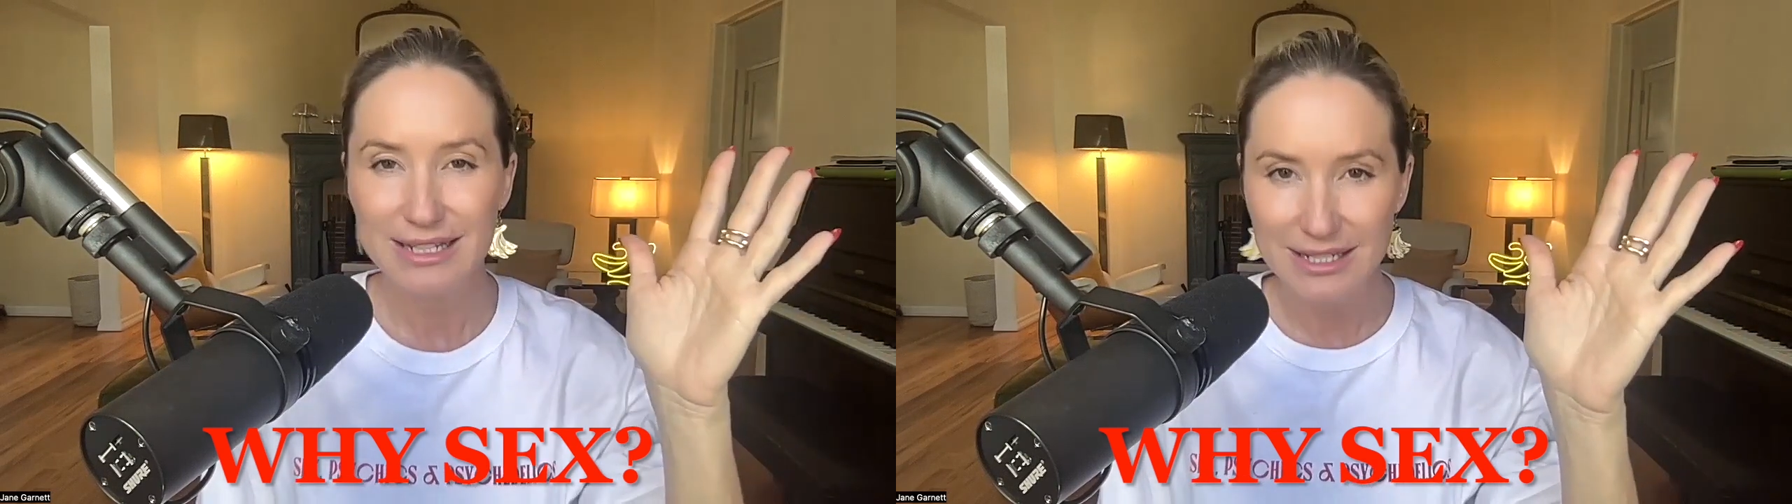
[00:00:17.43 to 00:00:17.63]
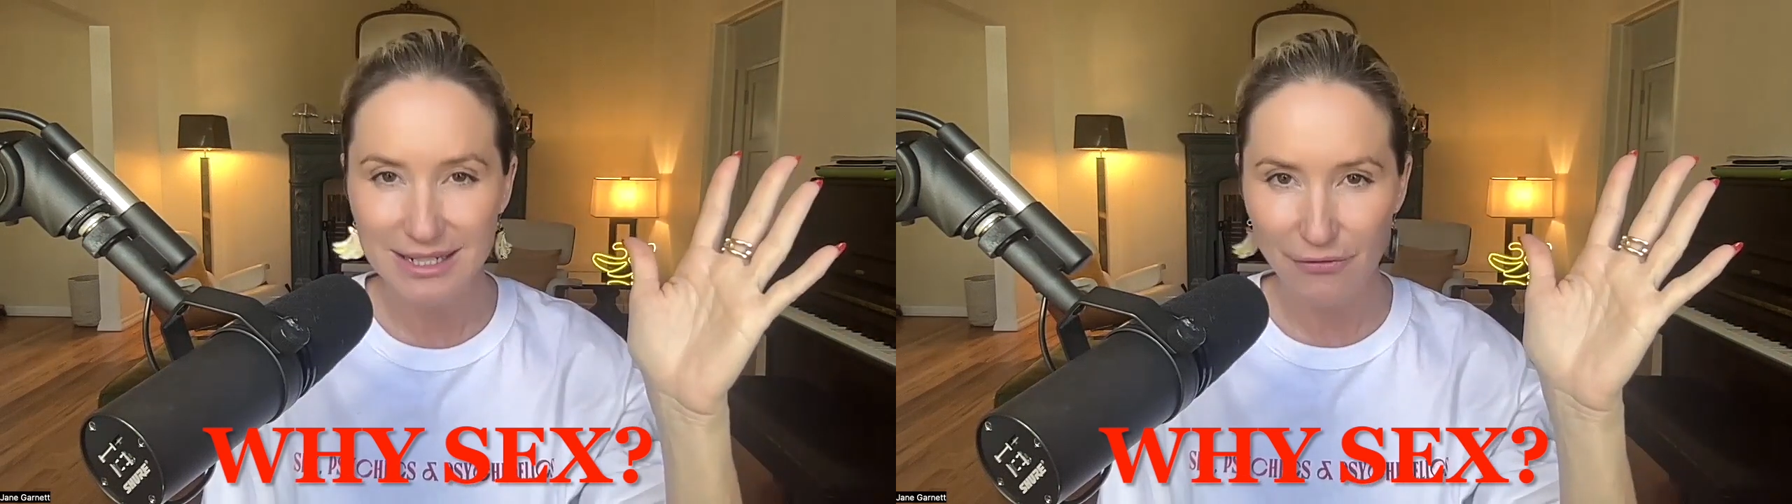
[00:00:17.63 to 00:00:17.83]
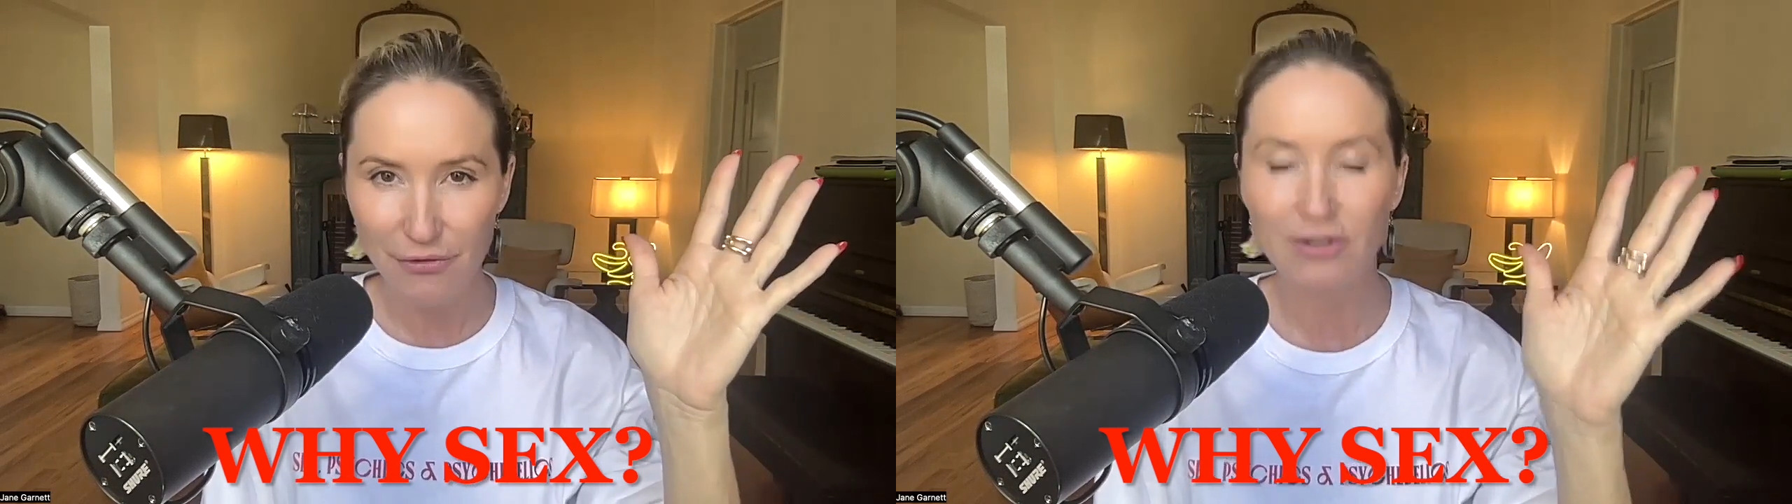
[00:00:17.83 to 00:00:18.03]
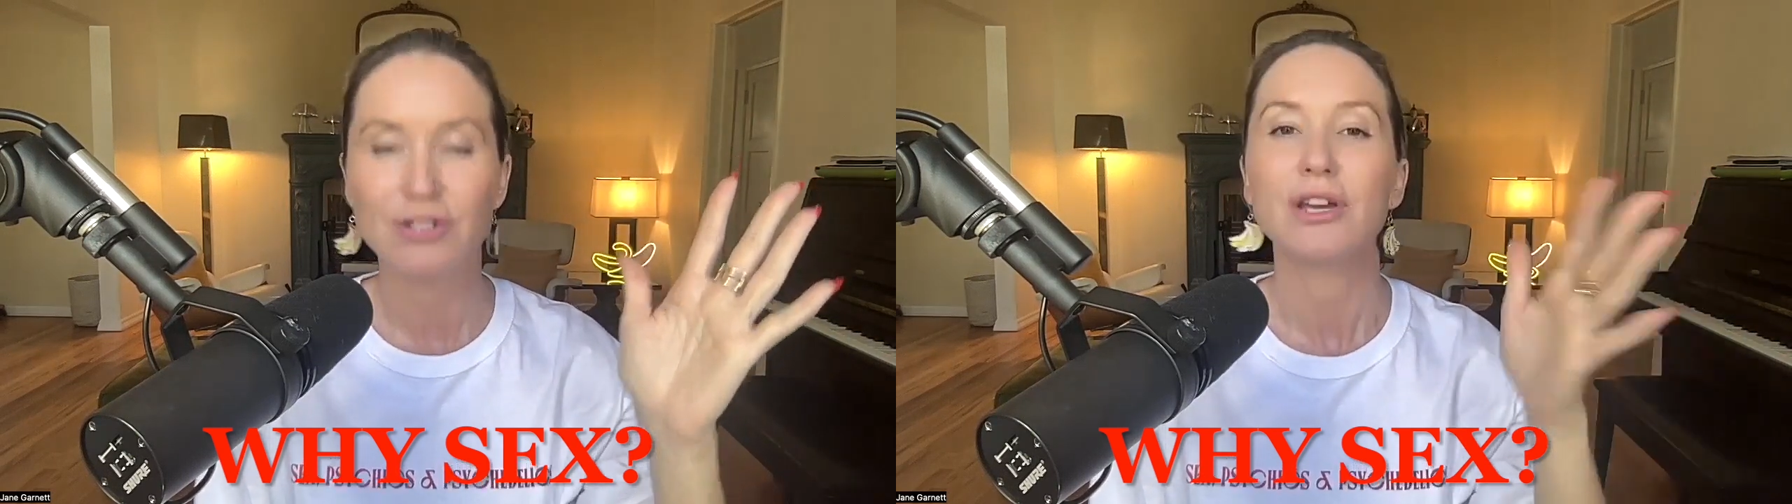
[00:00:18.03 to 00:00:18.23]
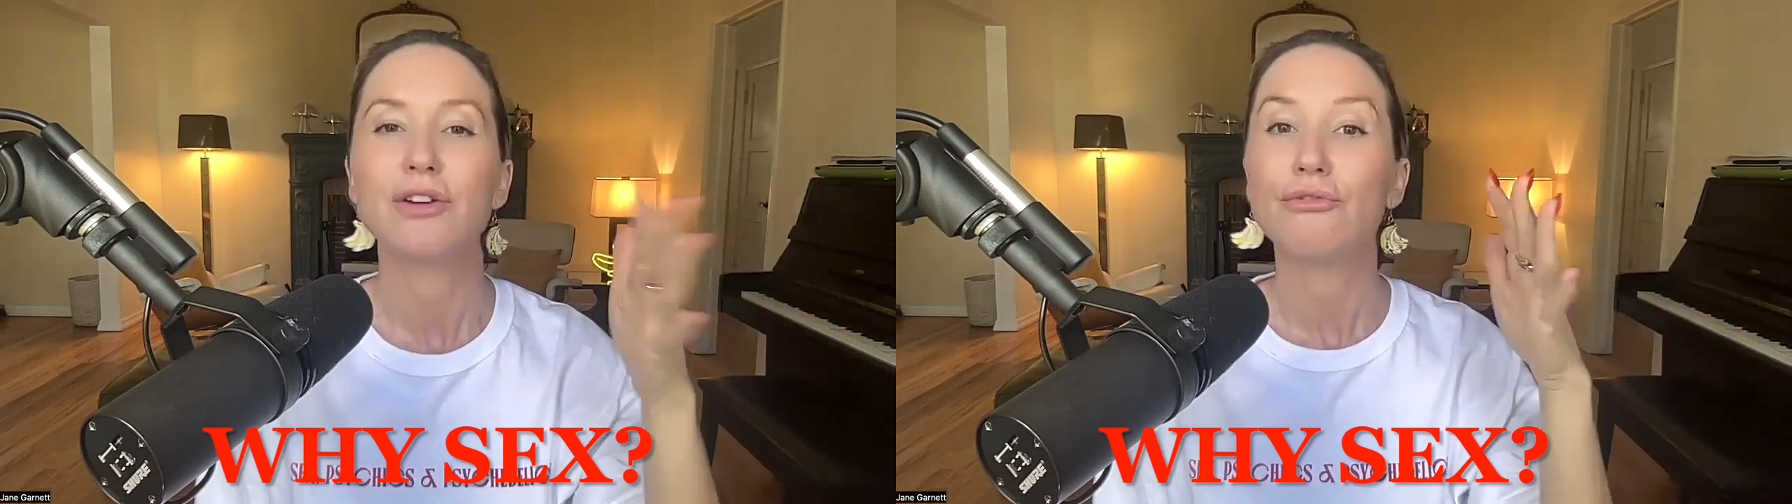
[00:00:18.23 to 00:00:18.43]
different
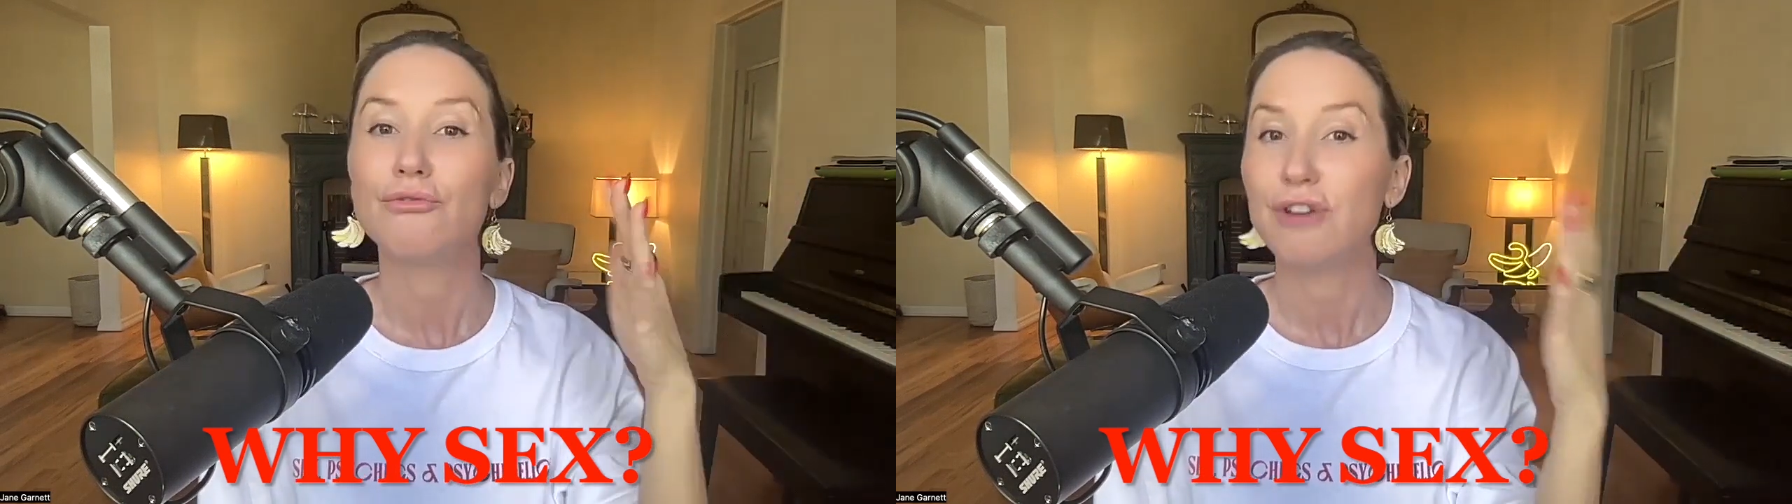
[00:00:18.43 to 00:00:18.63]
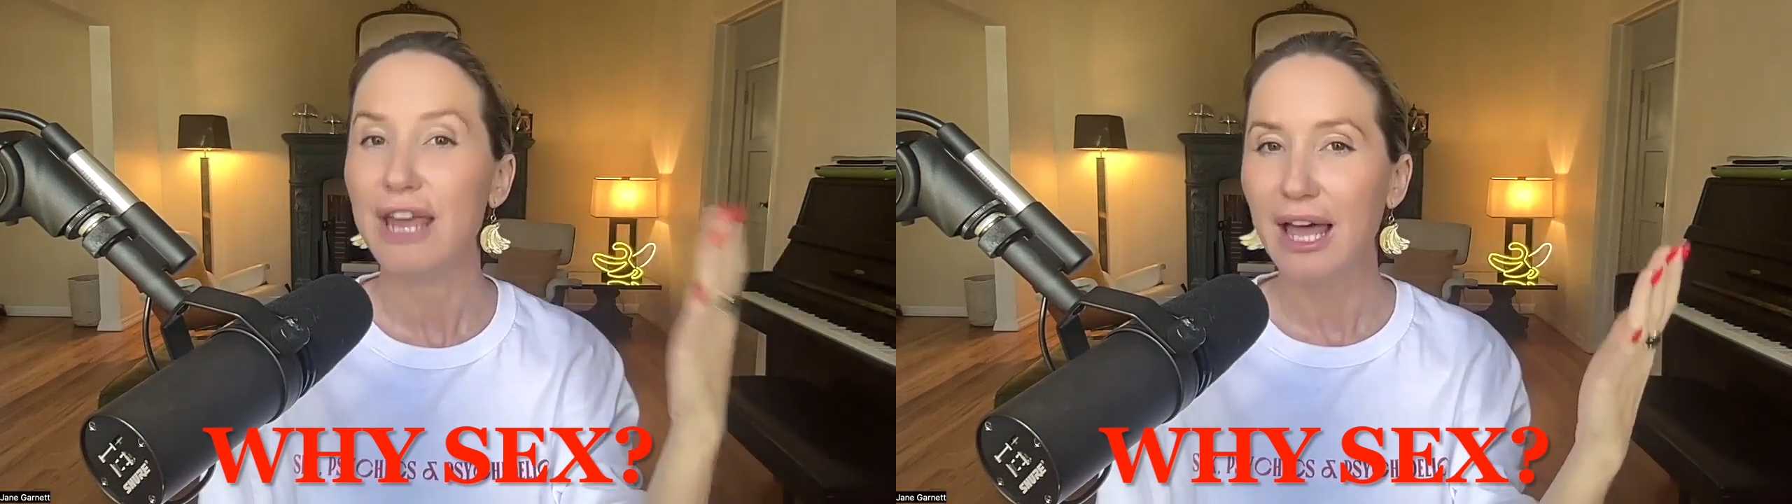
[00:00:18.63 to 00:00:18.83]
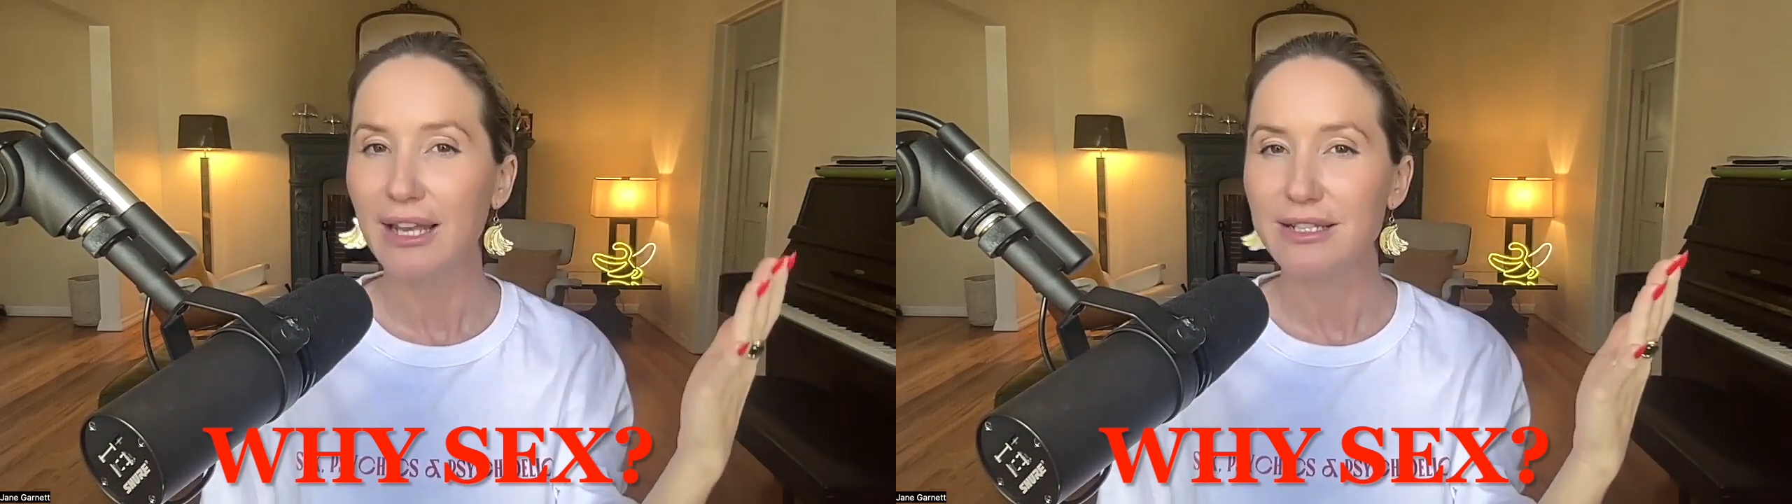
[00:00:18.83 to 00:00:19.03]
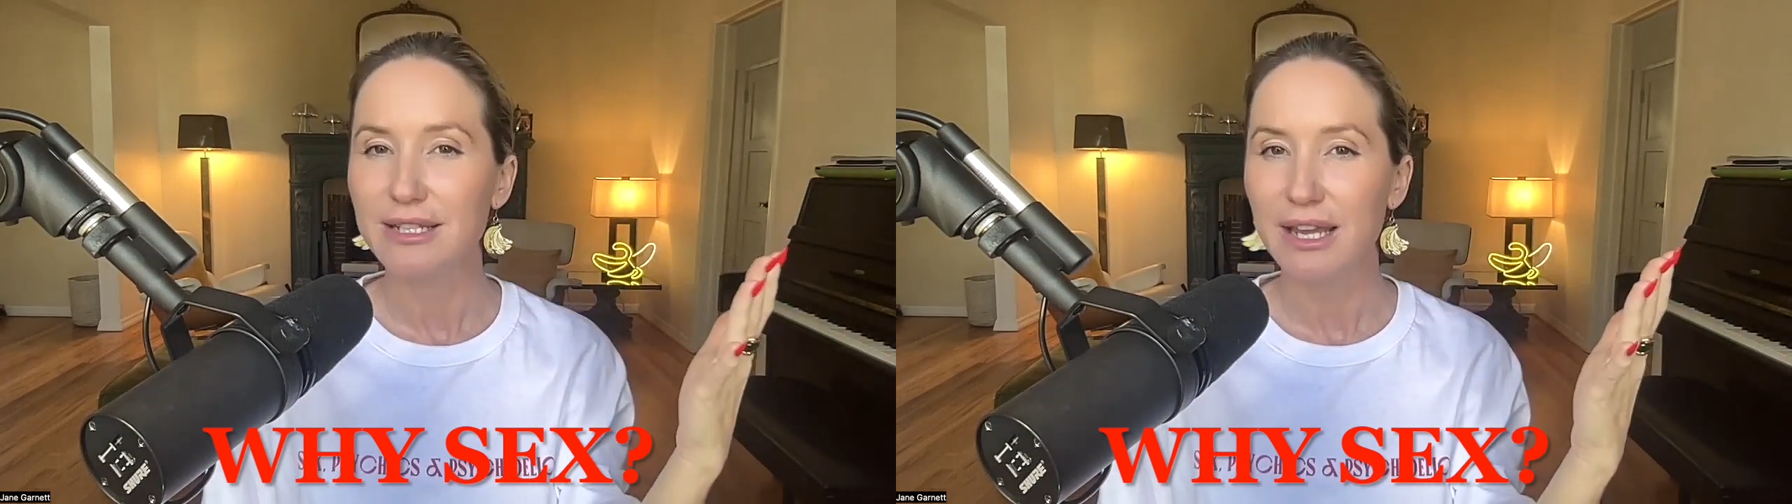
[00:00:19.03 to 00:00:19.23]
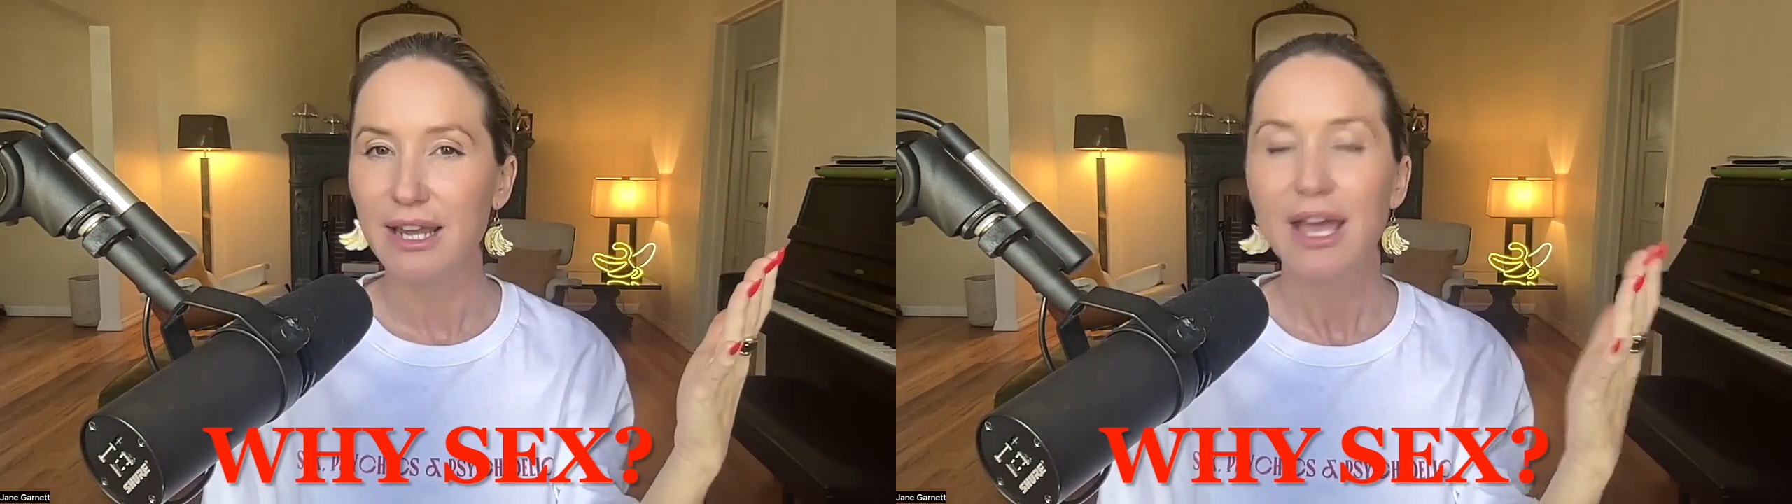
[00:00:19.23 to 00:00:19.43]

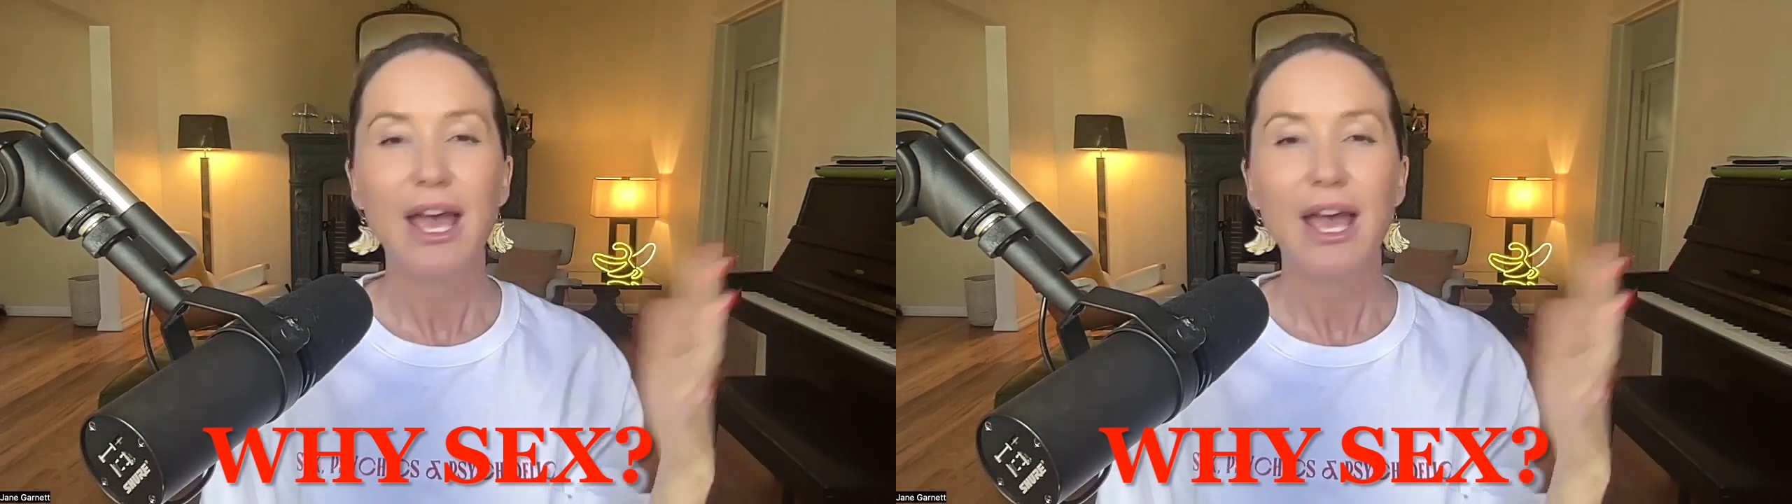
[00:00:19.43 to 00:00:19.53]
reality.